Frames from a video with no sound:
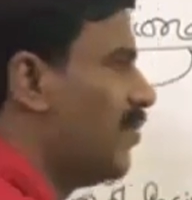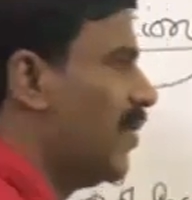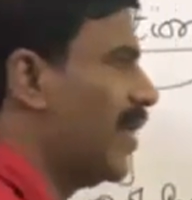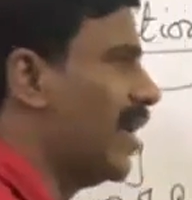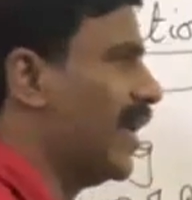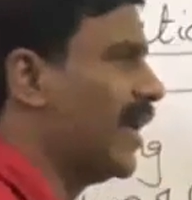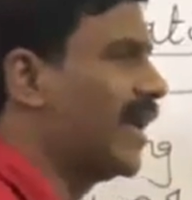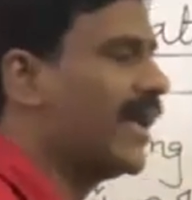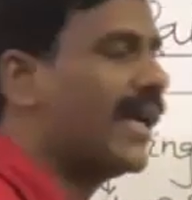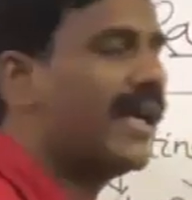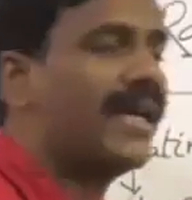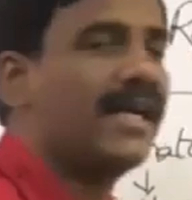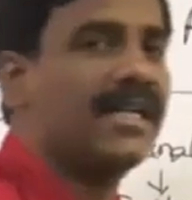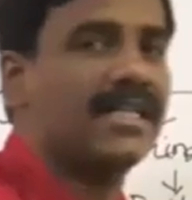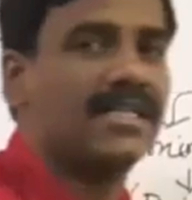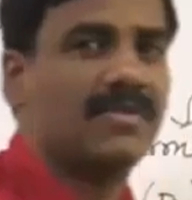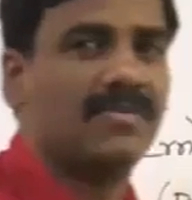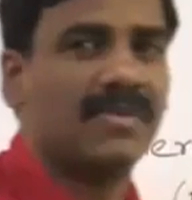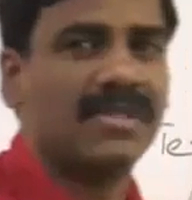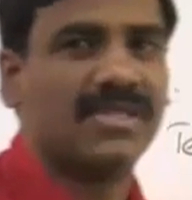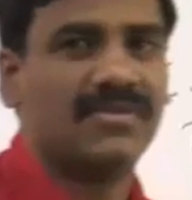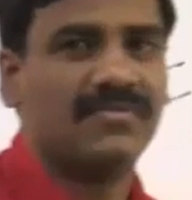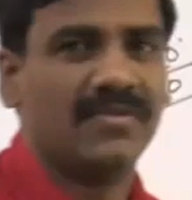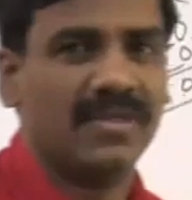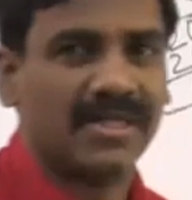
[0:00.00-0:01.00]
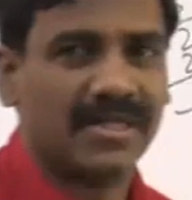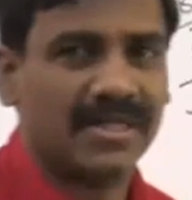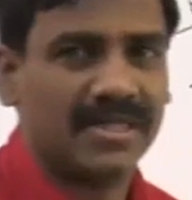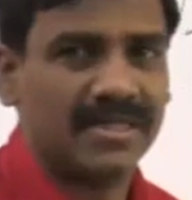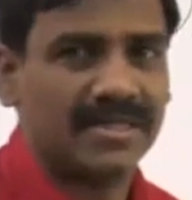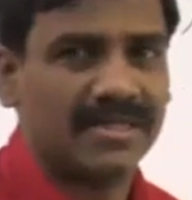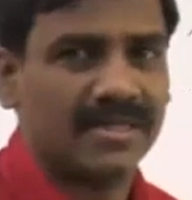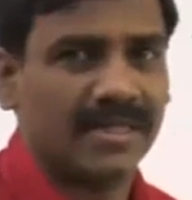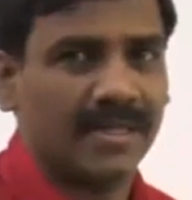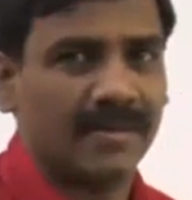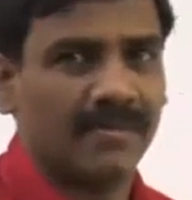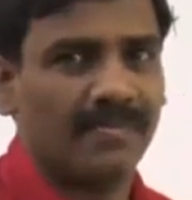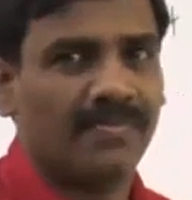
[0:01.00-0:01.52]
for recurring decimals, we can
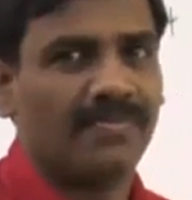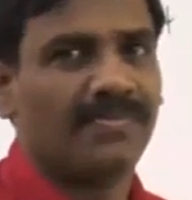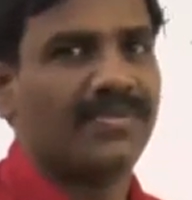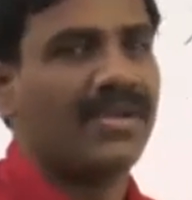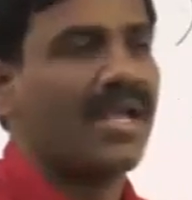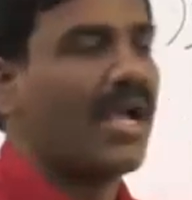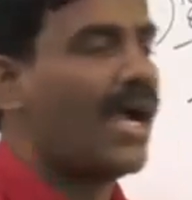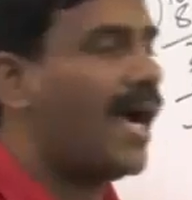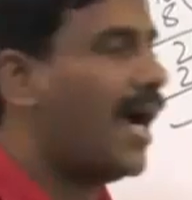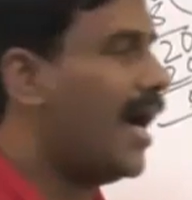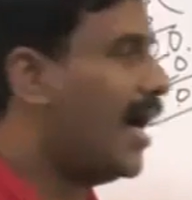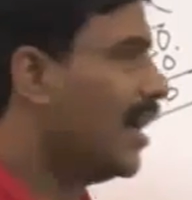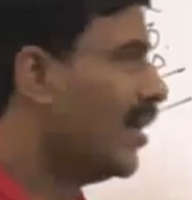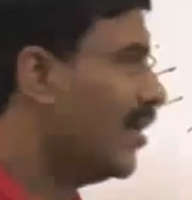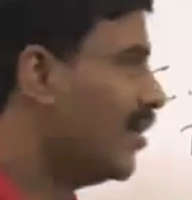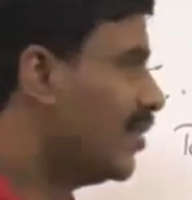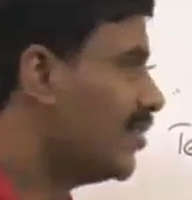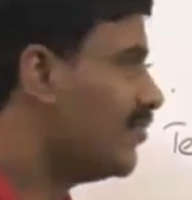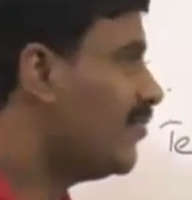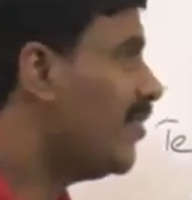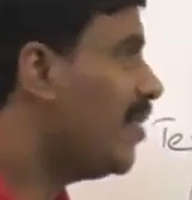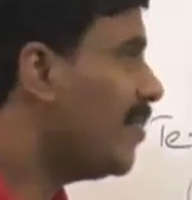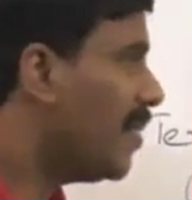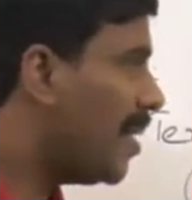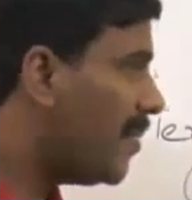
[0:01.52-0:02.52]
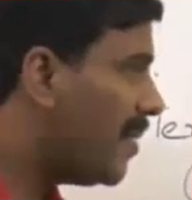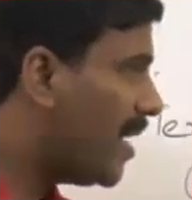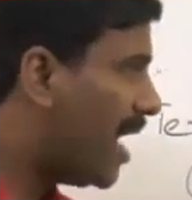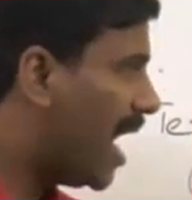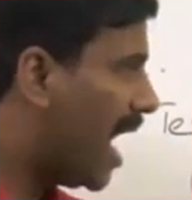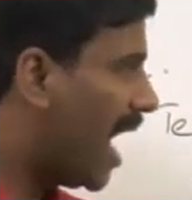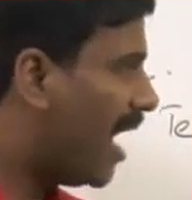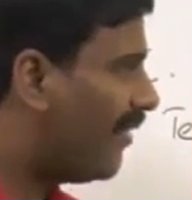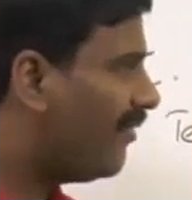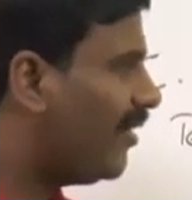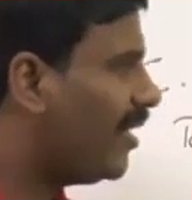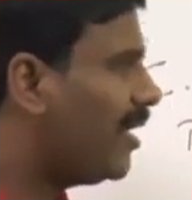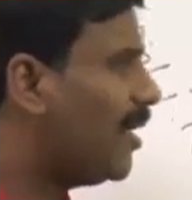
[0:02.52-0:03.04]
say. And we may be
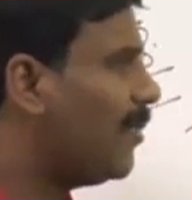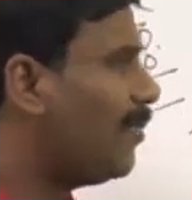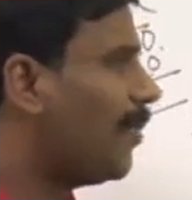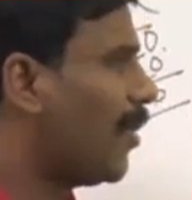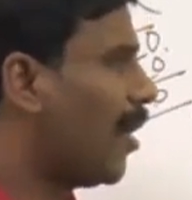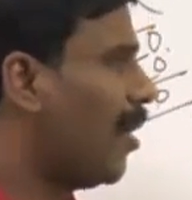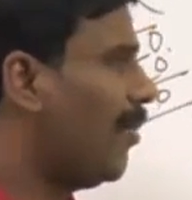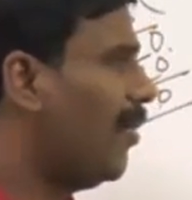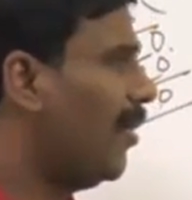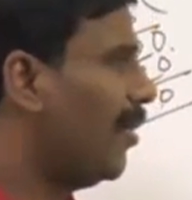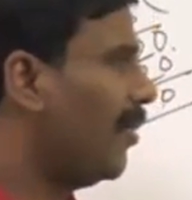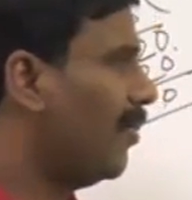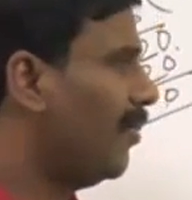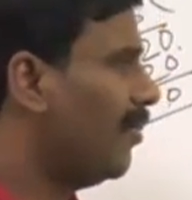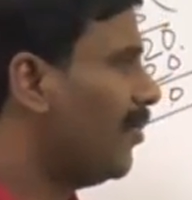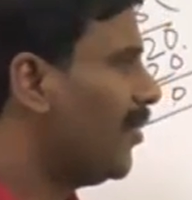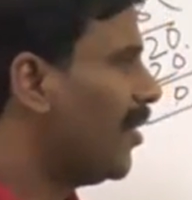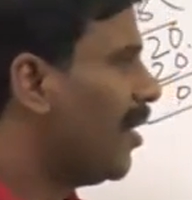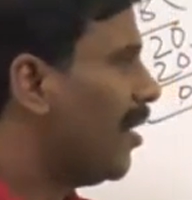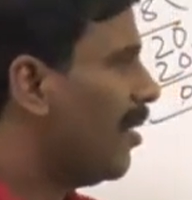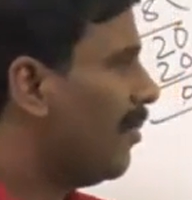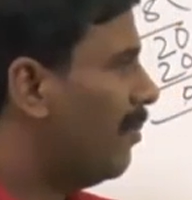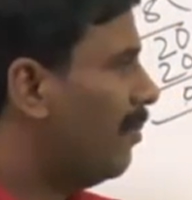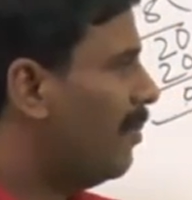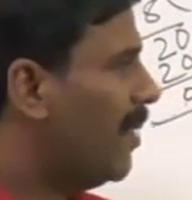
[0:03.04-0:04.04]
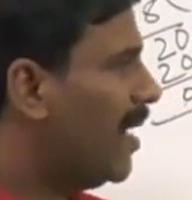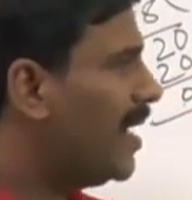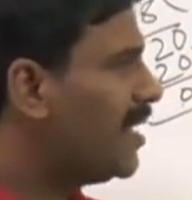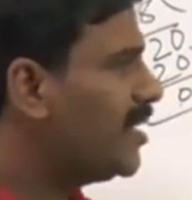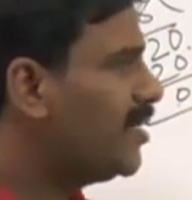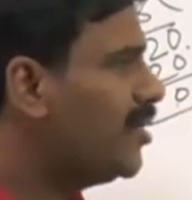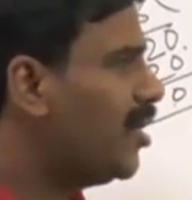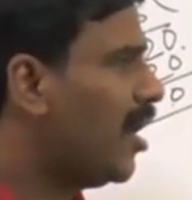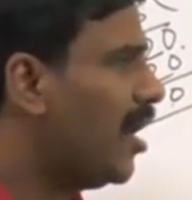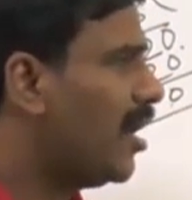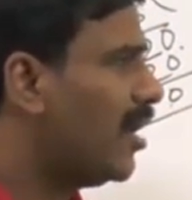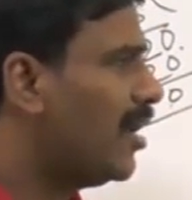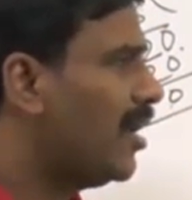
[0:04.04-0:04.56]
having a problem
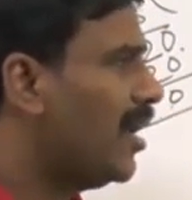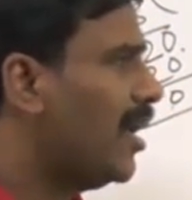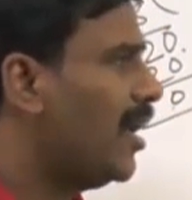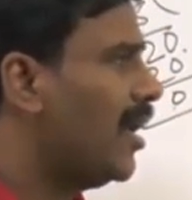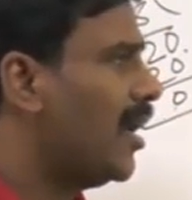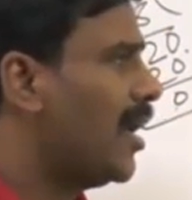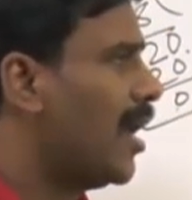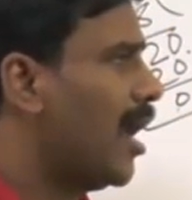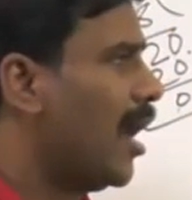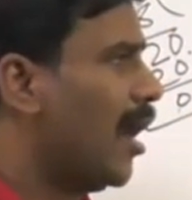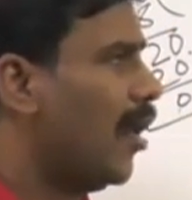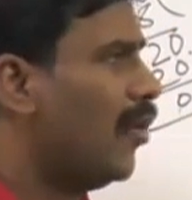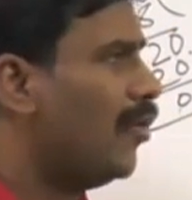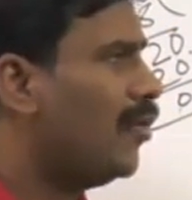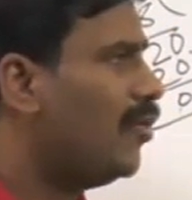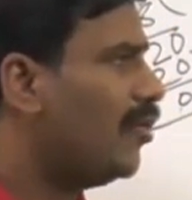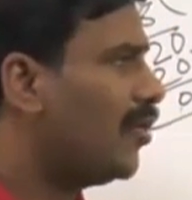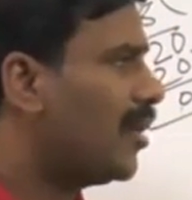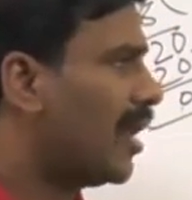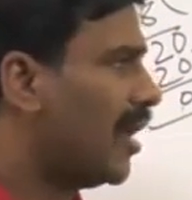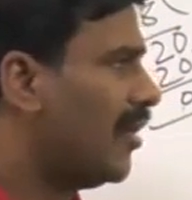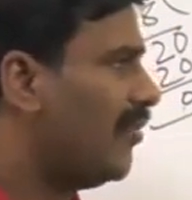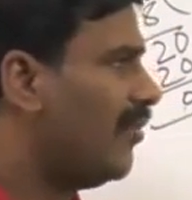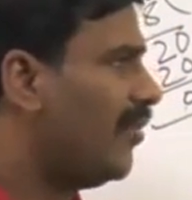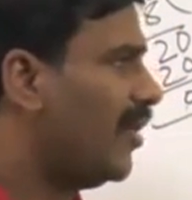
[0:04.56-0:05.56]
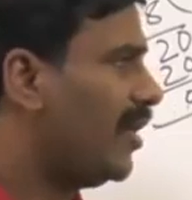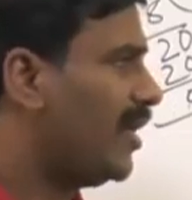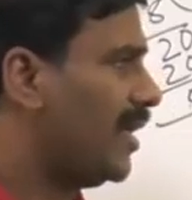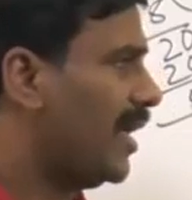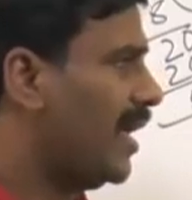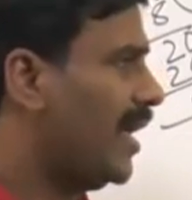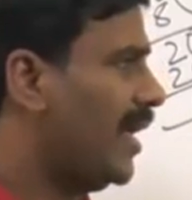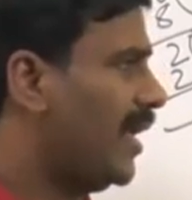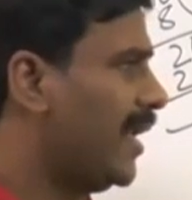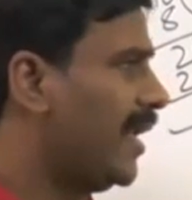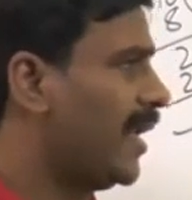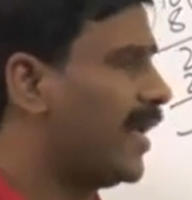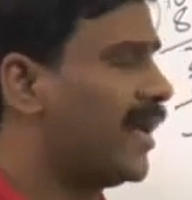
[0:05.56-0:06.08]
based on how to convert
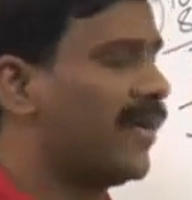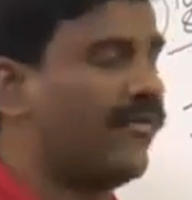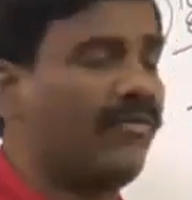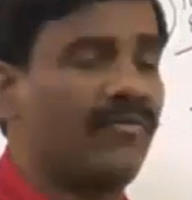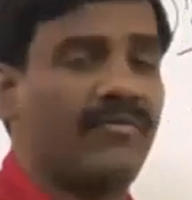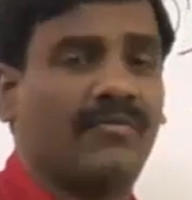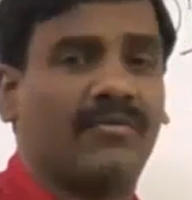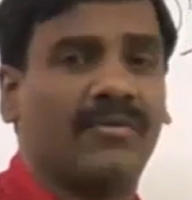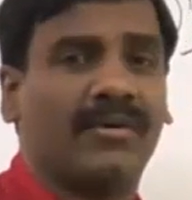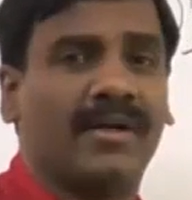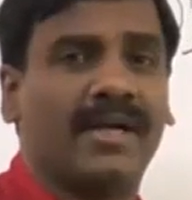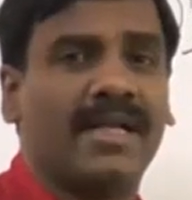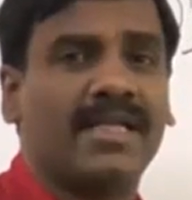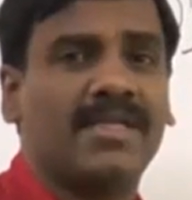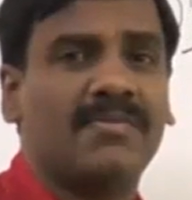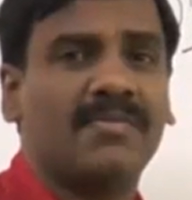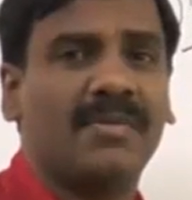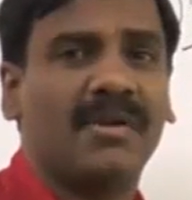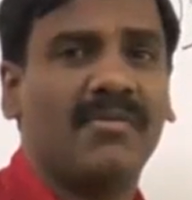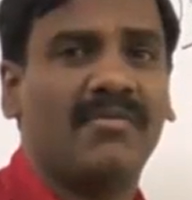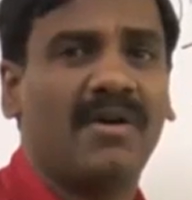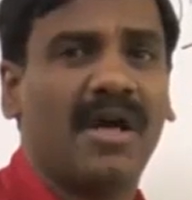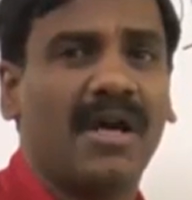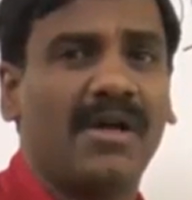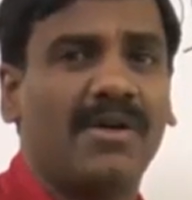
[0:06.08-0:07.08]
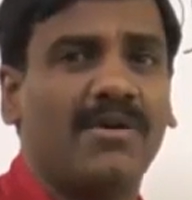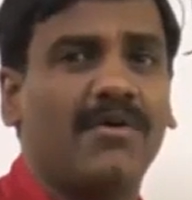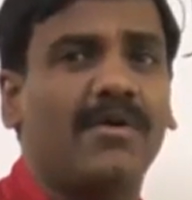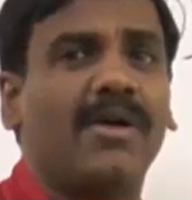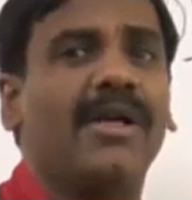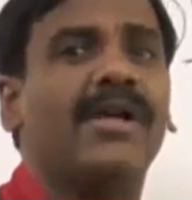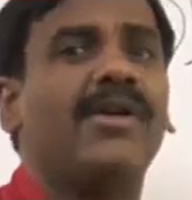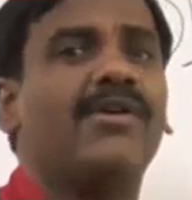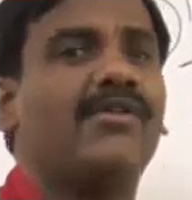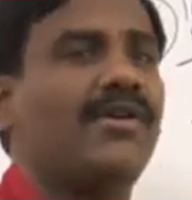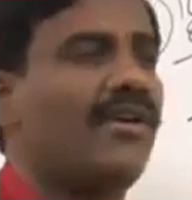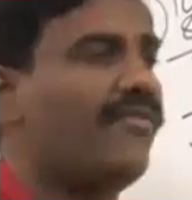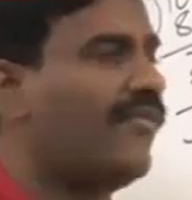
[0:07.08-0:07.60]
a decimal value
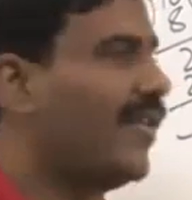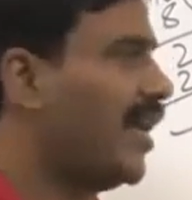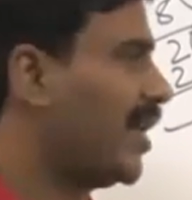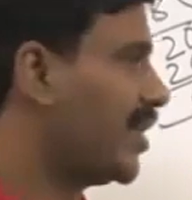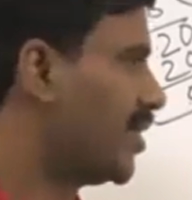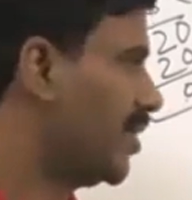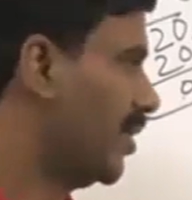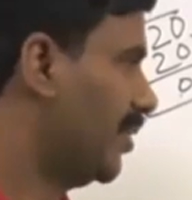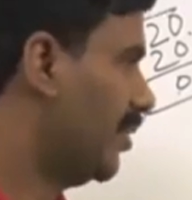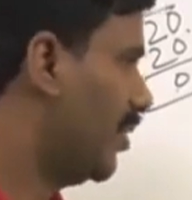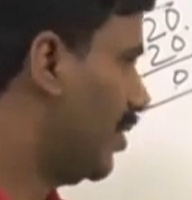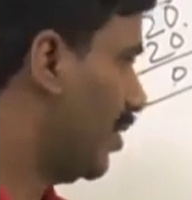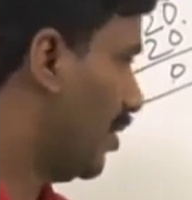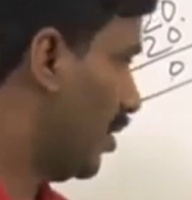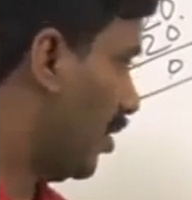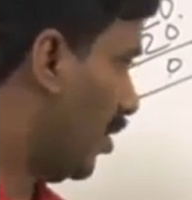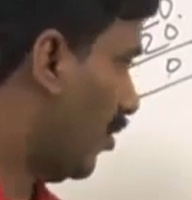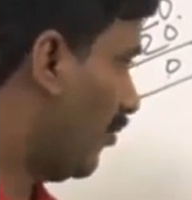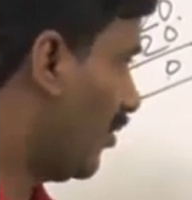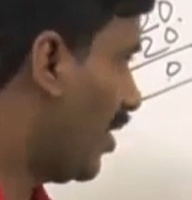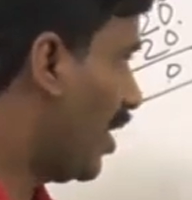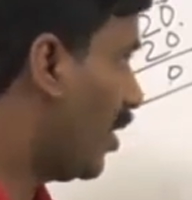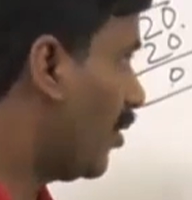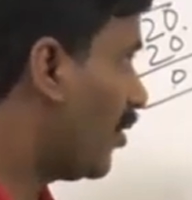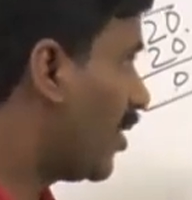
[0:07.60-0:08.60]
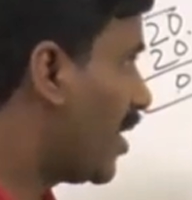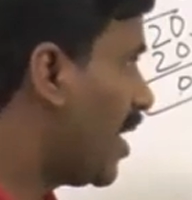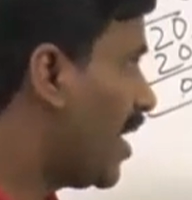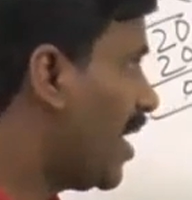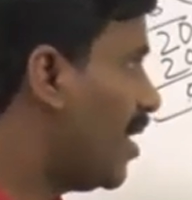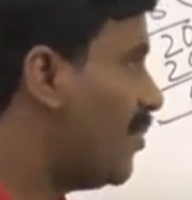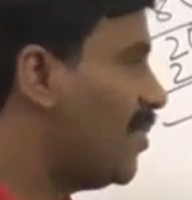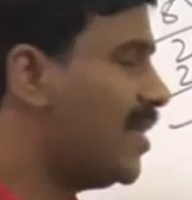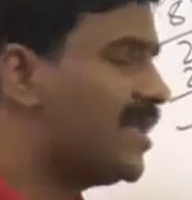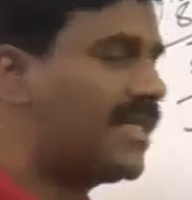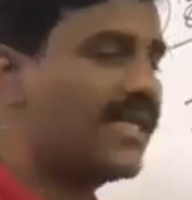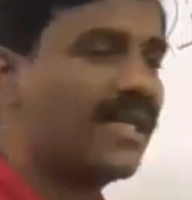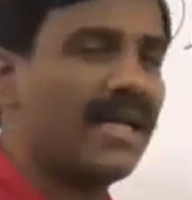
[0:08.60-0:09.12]
into a fraction. Now we are looking
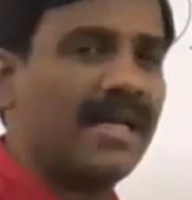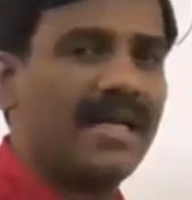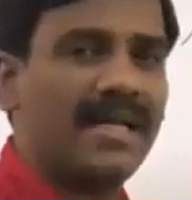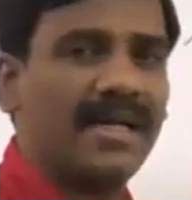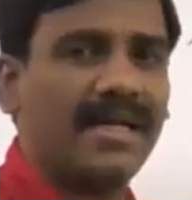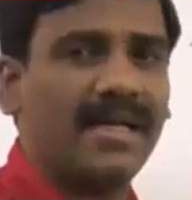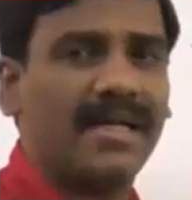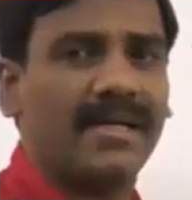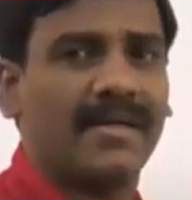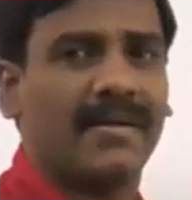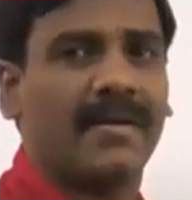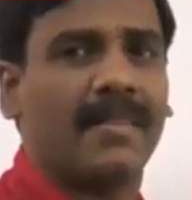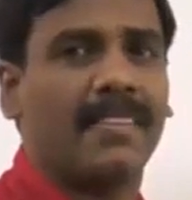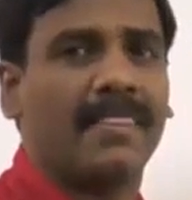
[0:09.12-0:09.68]
at basically